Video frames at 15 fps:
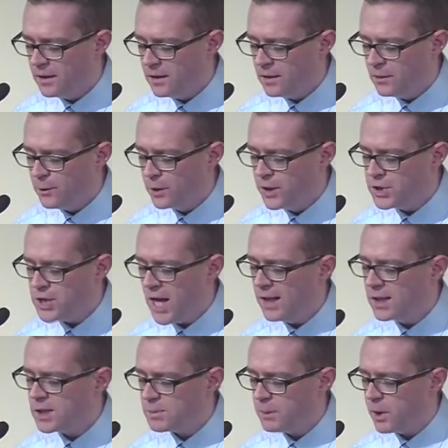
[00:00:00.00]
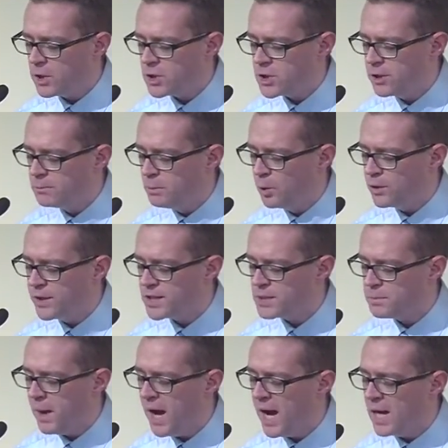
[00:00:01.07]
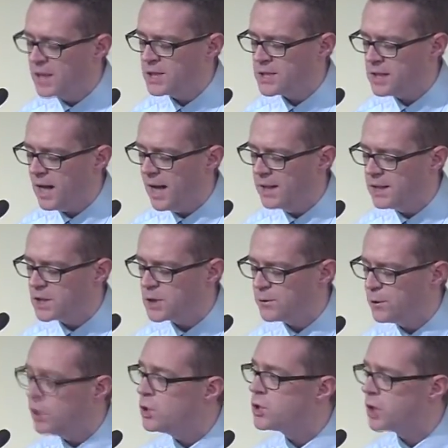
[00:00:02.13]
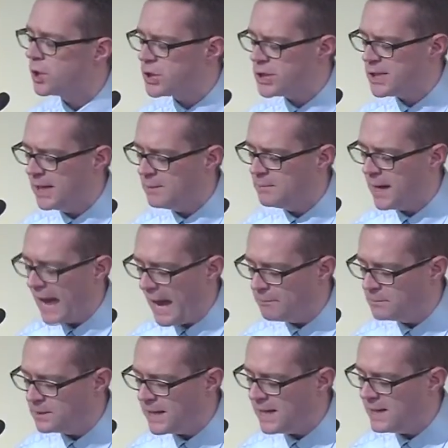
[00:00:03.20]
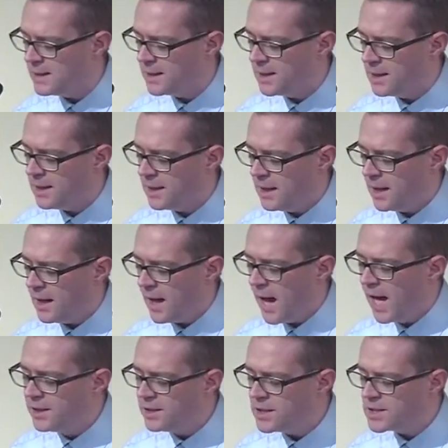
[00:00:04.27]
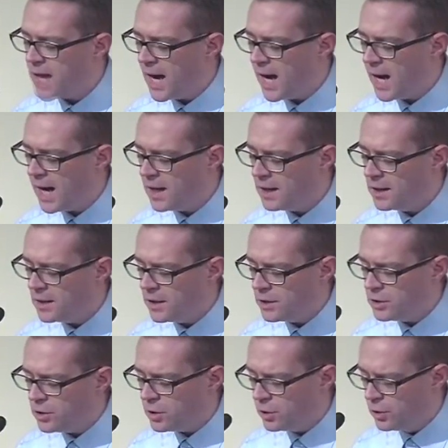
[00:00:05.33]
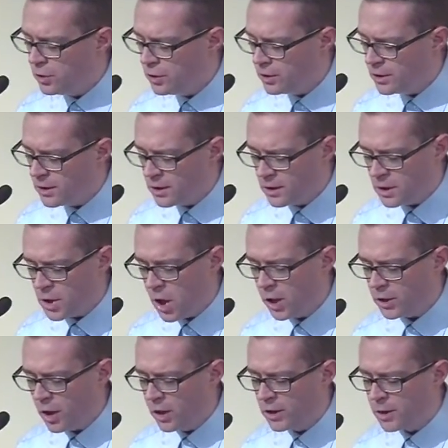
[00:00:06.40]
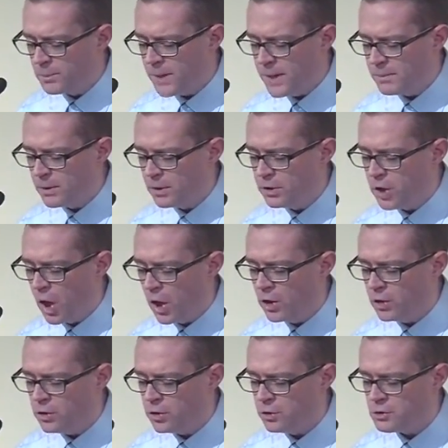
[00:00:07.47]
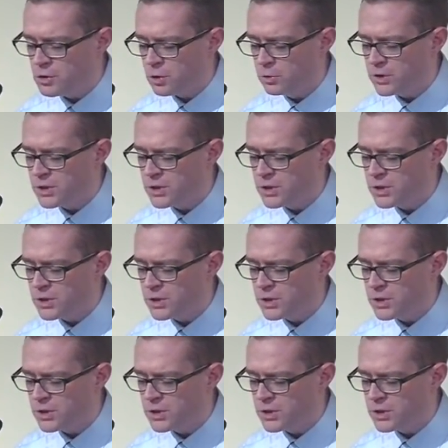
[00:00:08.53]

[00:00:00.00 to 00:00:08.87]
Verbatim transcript: For the jealous person, both his past and his future seem empty, and desire to cut other people down to his own